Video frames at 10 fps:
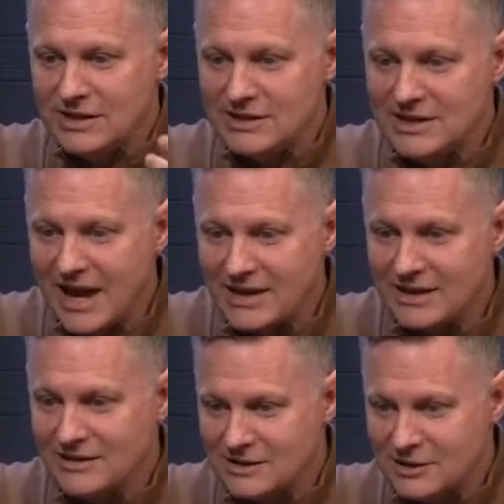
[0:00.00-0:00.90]
He's
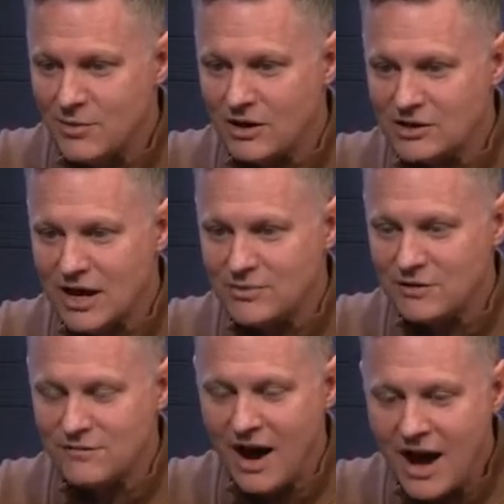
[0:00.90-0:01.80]
naked. This is Mark chapter
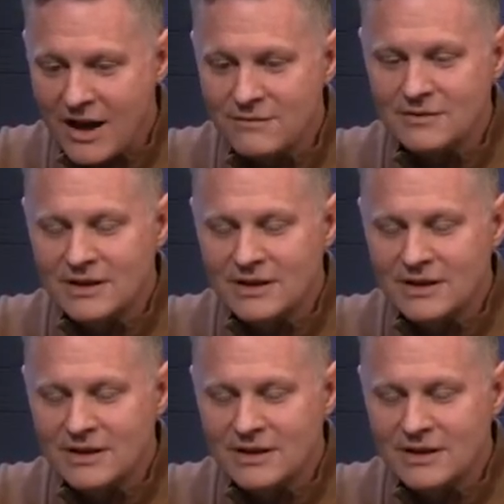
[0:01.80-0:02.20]
five